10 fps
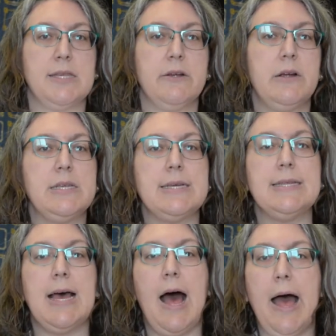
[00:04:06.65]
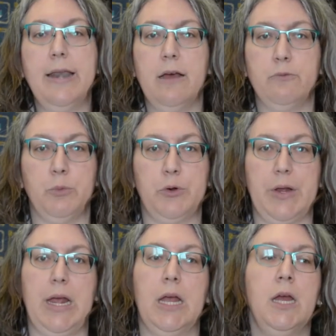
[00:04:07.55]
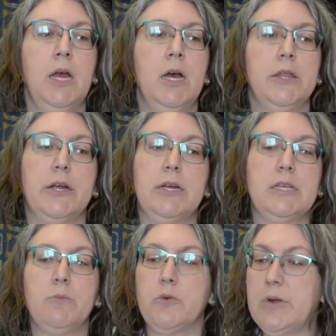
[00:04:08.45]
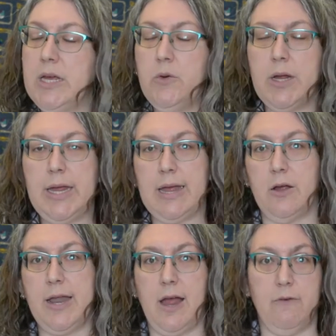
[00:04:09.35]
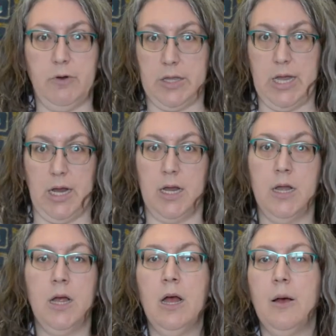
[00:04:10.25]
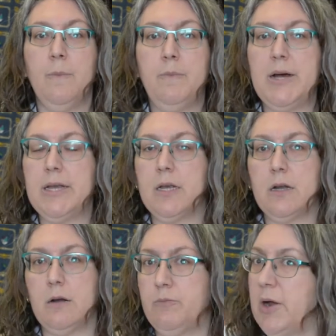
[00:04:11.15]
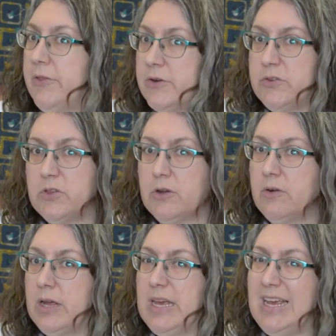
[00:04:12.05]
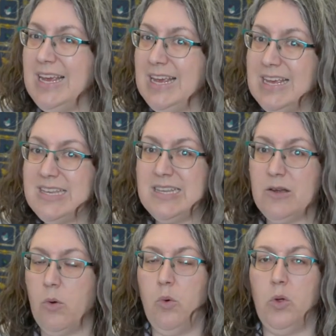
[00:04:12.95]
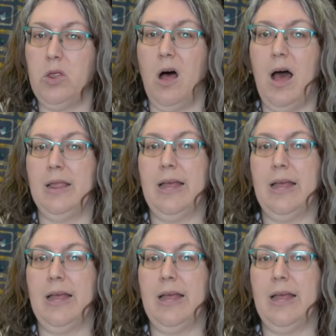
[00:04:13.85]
There is a ton of Marie. There is Marie you can get on everything. But her brothers, there isn't a whole lot.